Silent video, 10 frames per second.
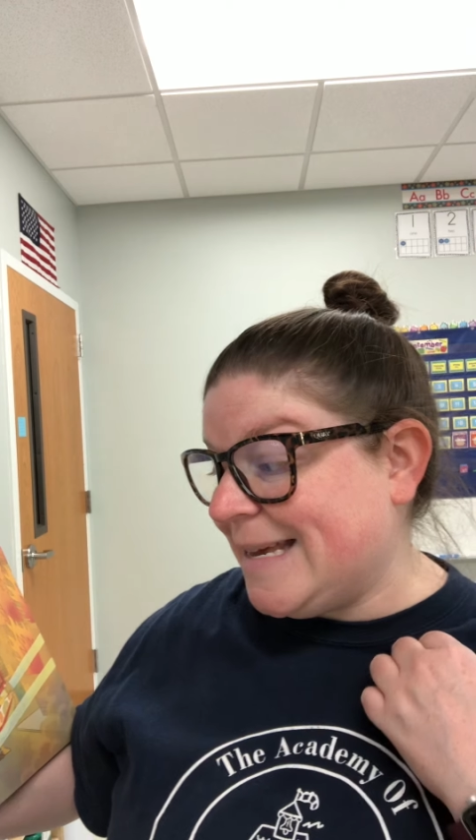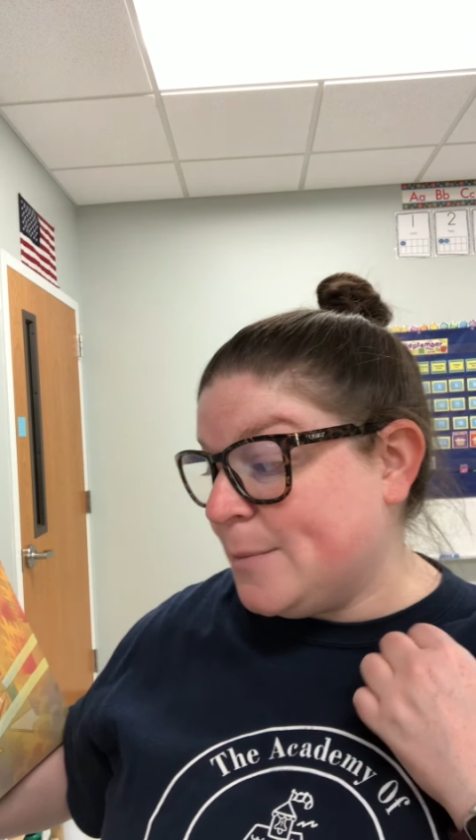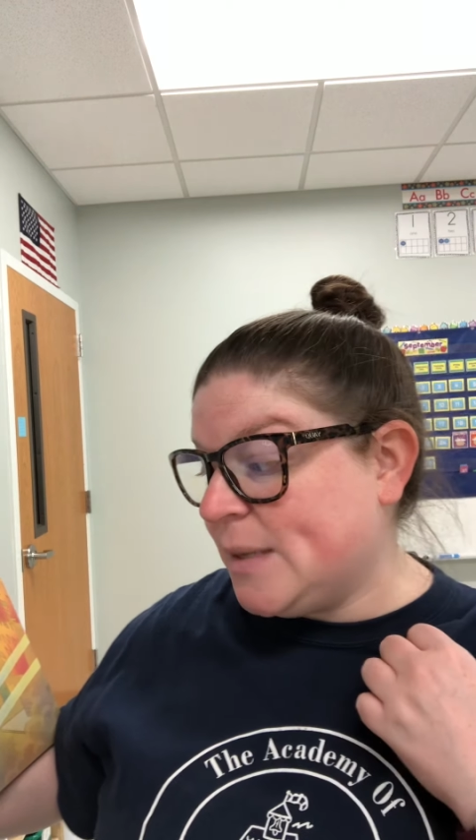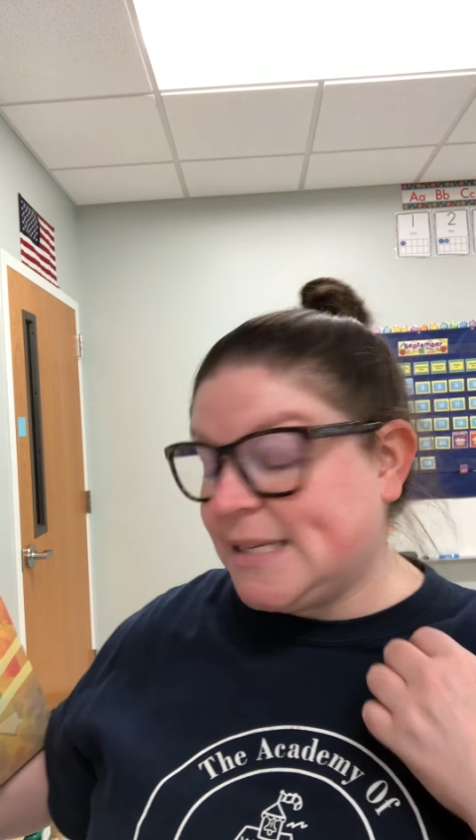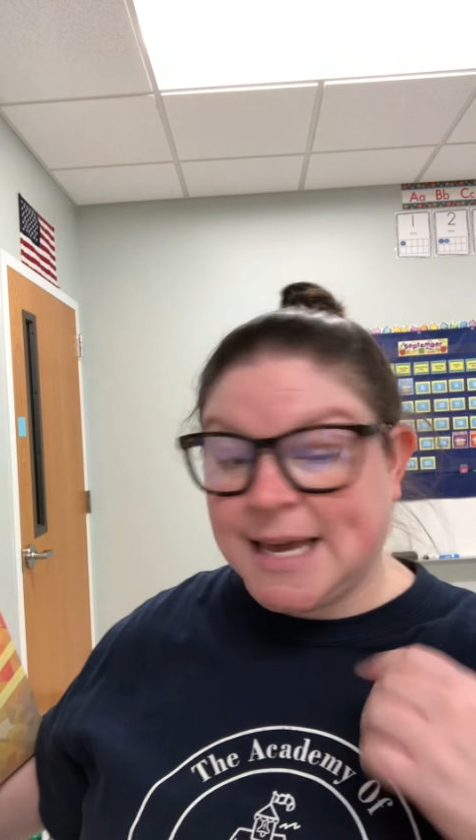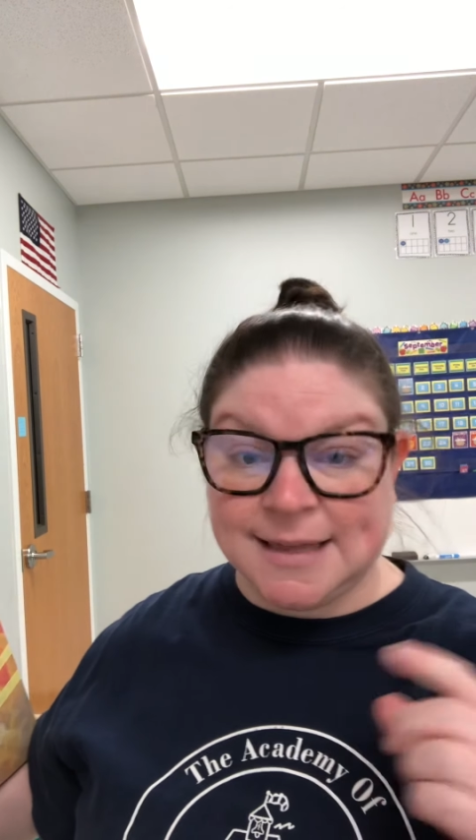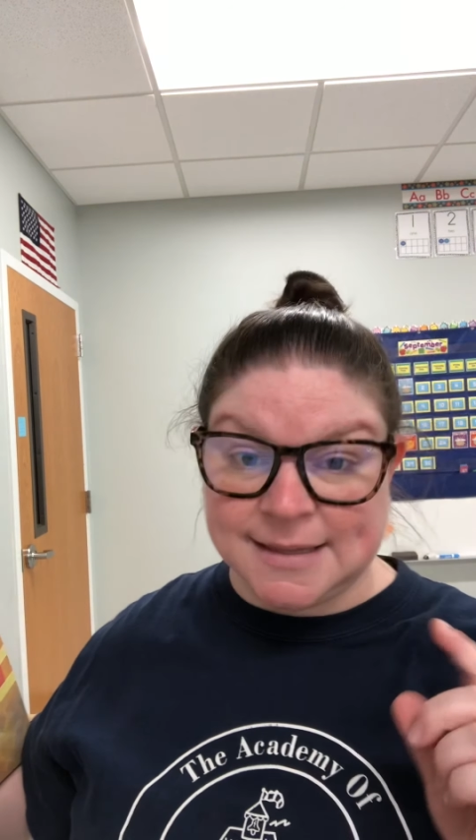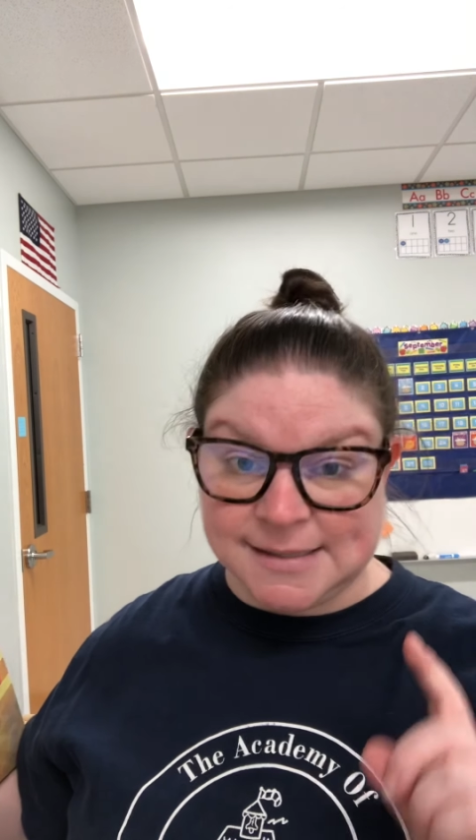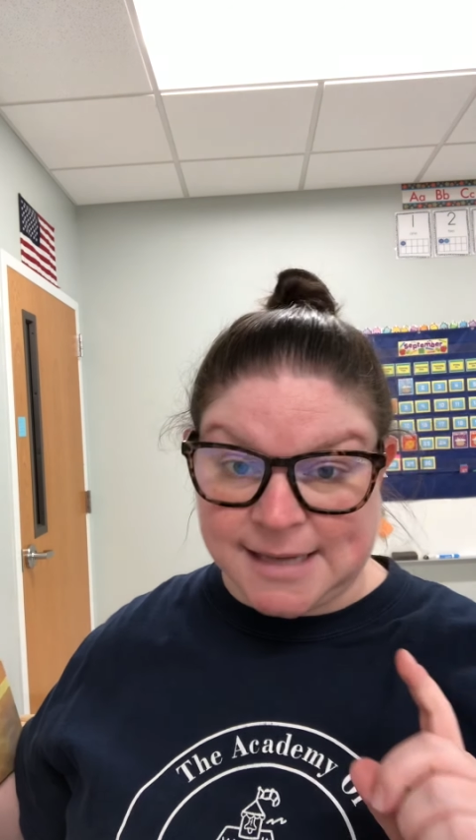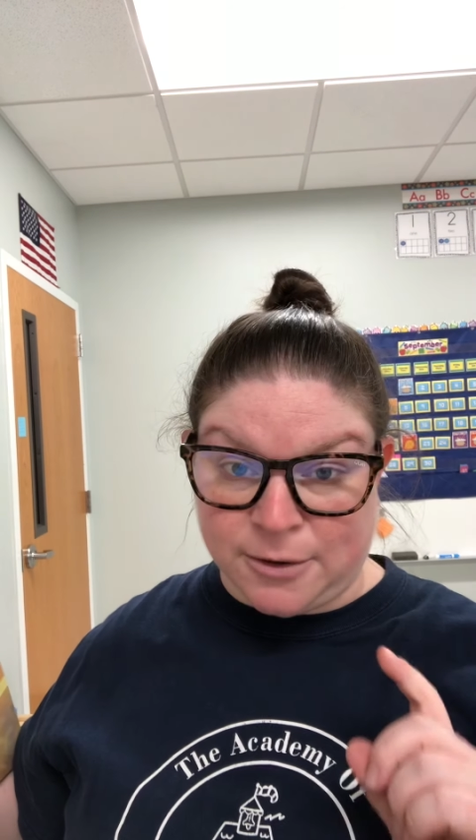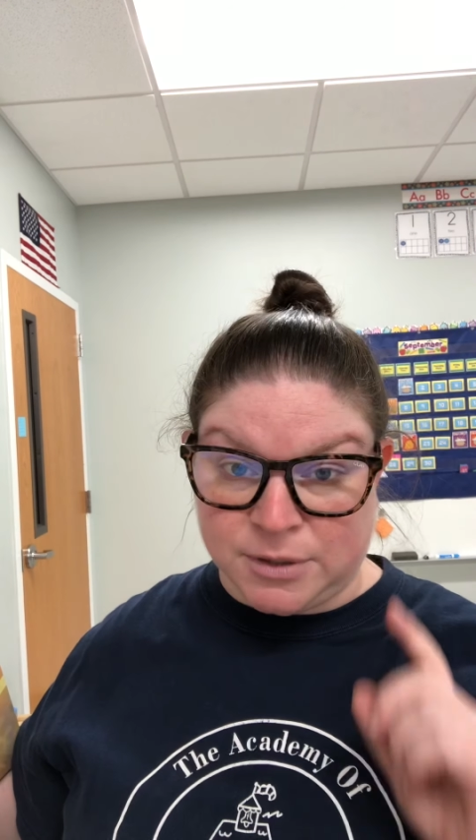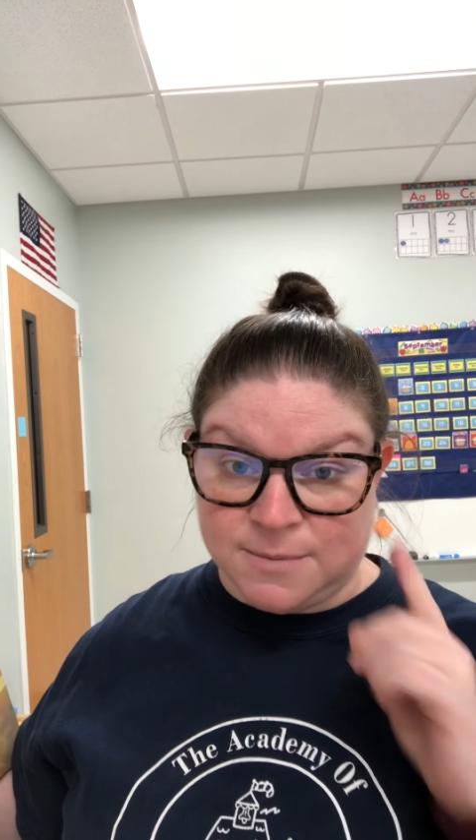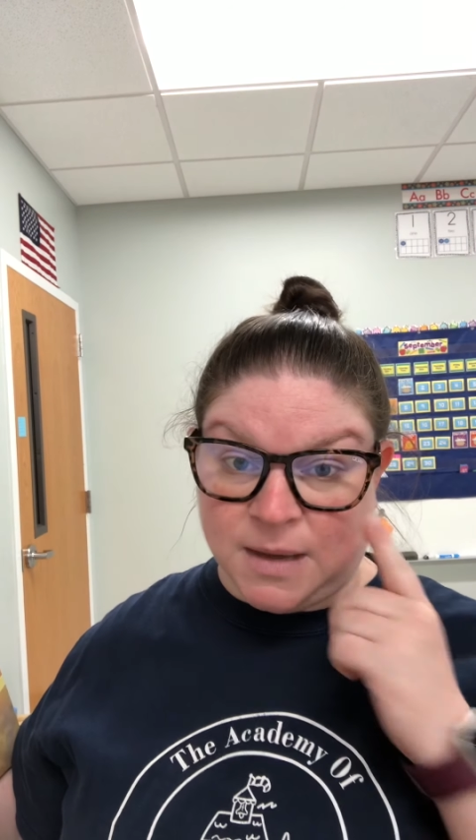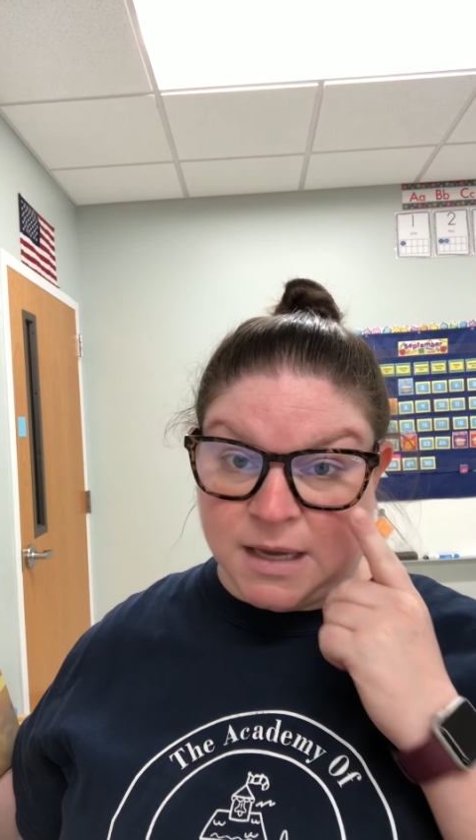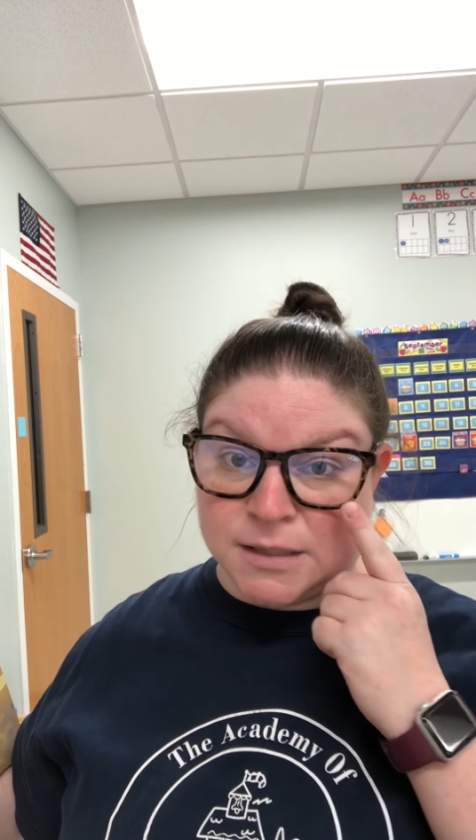imitate the sound it
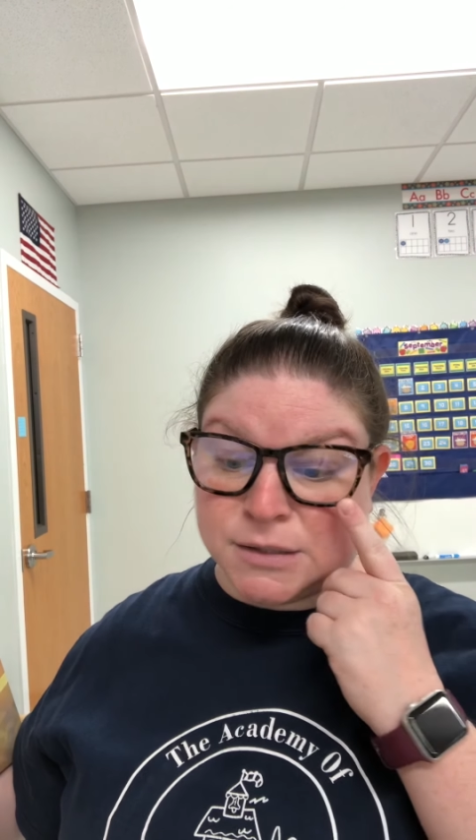makes.